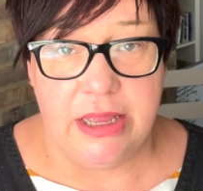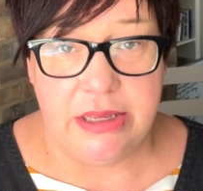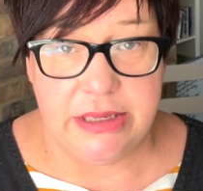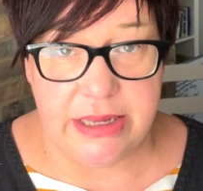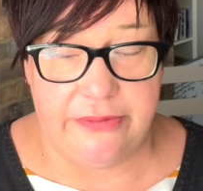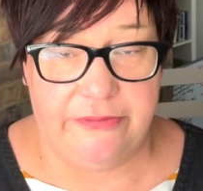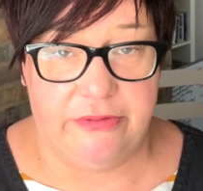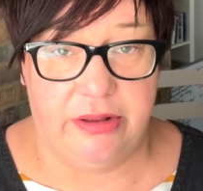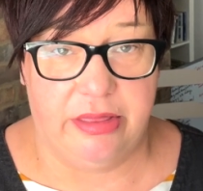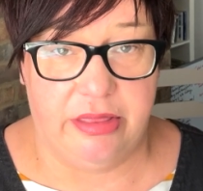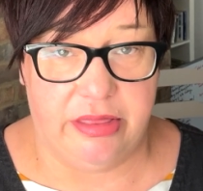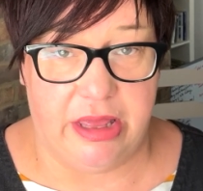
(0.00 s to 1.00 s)

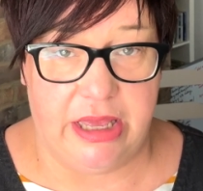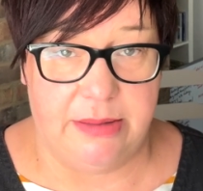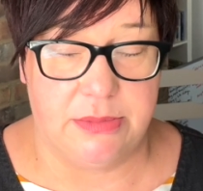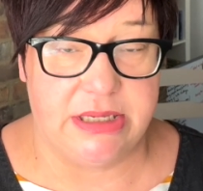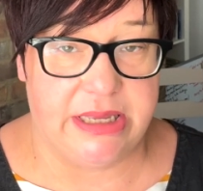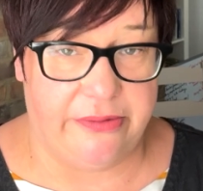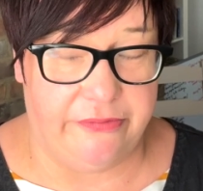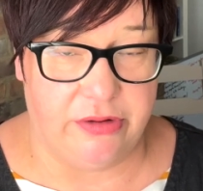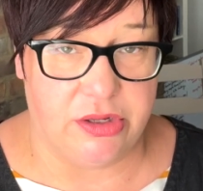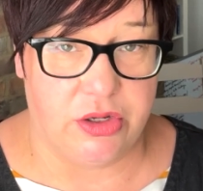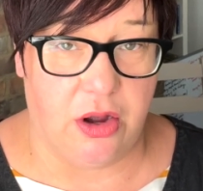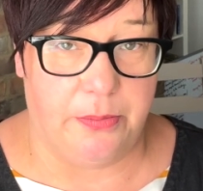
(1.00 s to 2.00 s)
different themes,
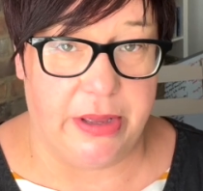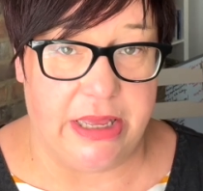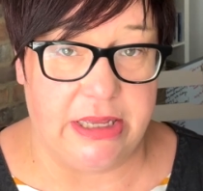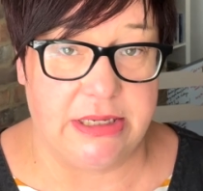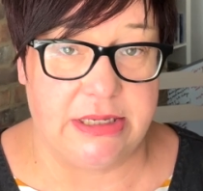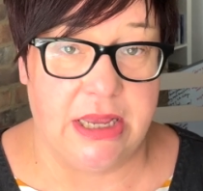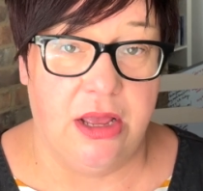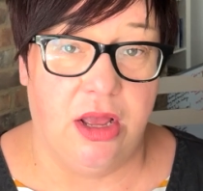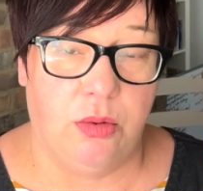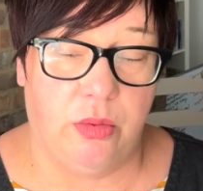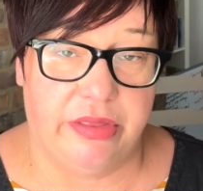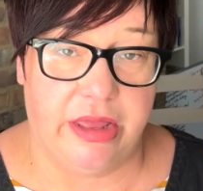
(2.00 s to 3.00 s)
different topics
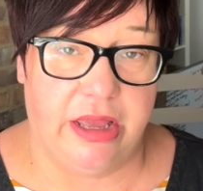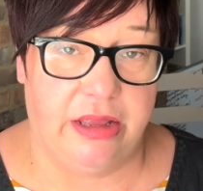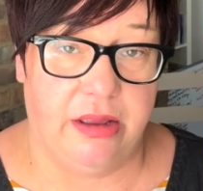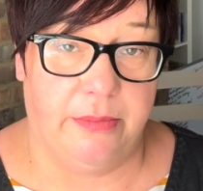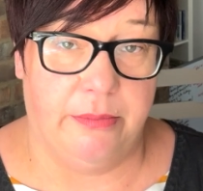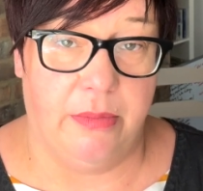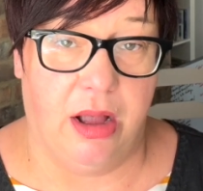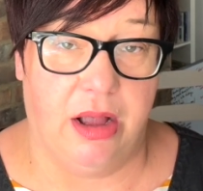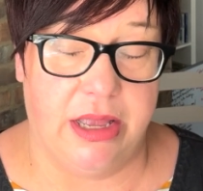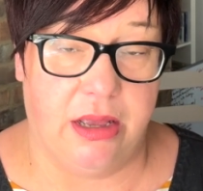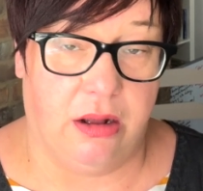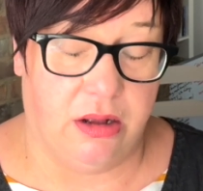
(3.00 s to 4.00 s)
within
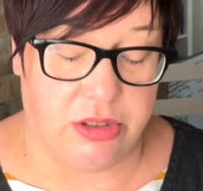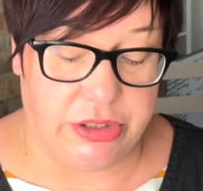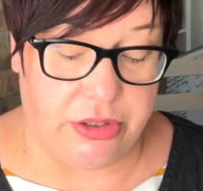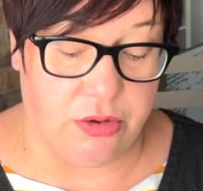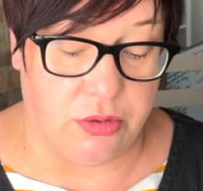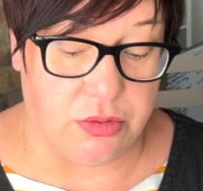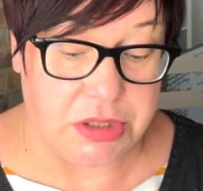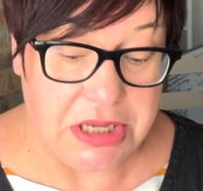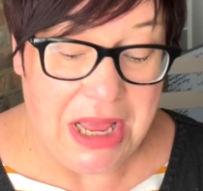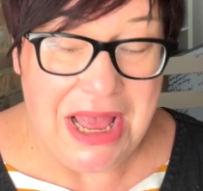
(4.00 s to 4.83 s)
my articles.